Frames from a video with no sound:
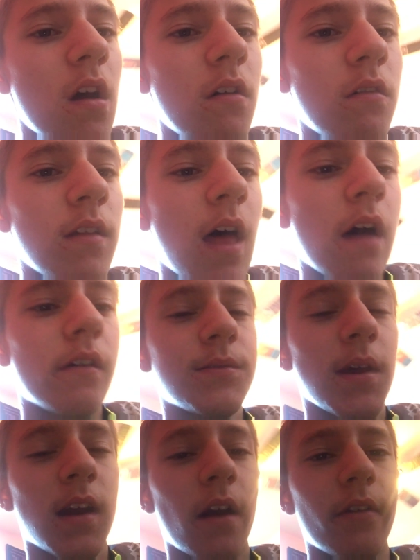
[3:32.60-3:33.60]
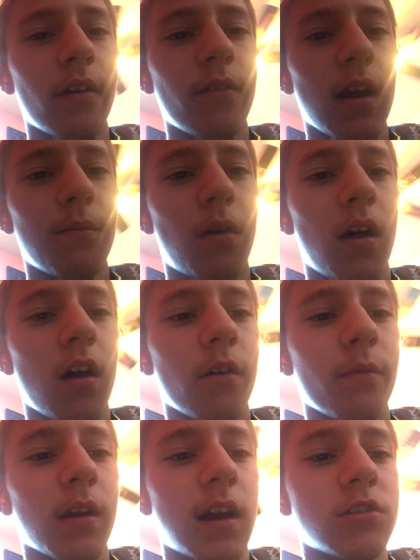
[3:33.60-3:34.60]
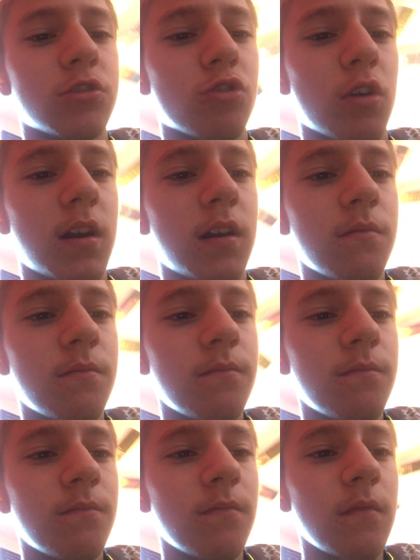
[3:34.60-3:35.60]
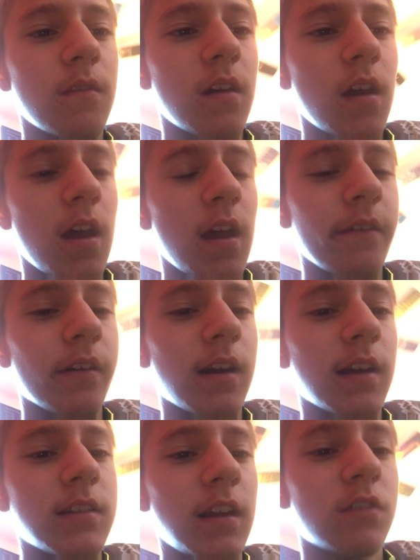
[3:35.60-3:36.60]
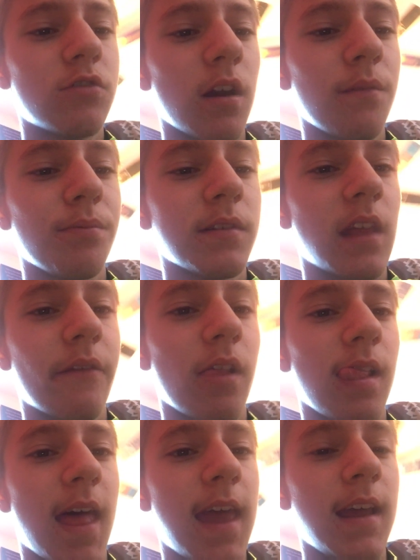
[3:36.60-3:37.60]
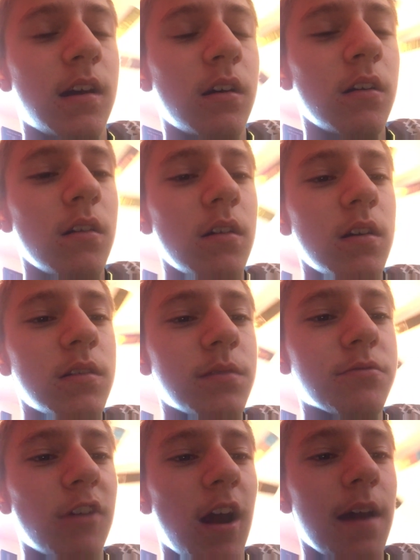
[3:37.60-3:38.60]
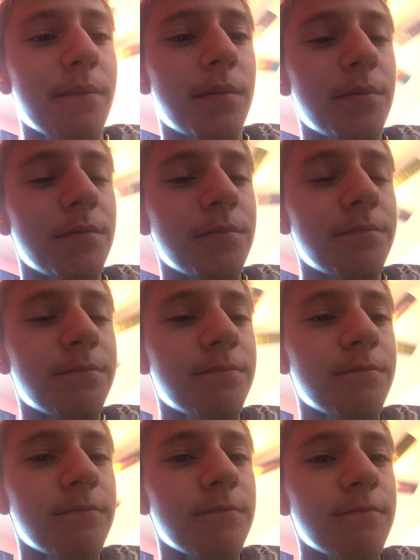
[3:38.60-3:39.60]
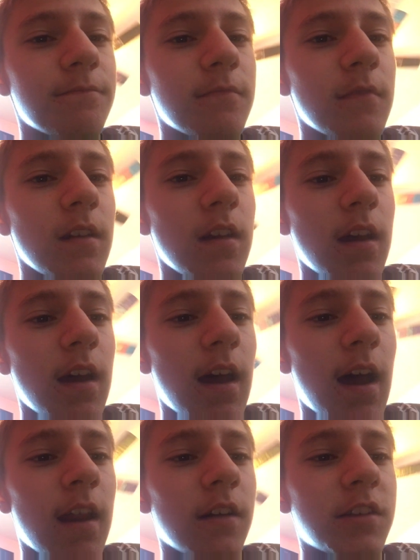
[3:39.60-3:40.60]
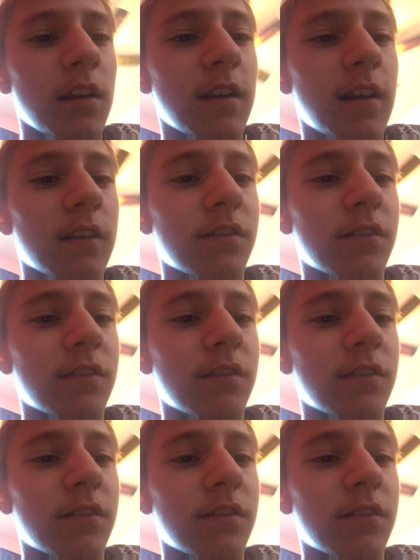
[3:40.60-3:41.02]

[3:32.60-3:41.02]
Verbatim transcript: Well, that was my cover of Rick and I hope you guys enjoyed. If you guys did enjoy, please leave a like, subscribe, and I'll see you in the next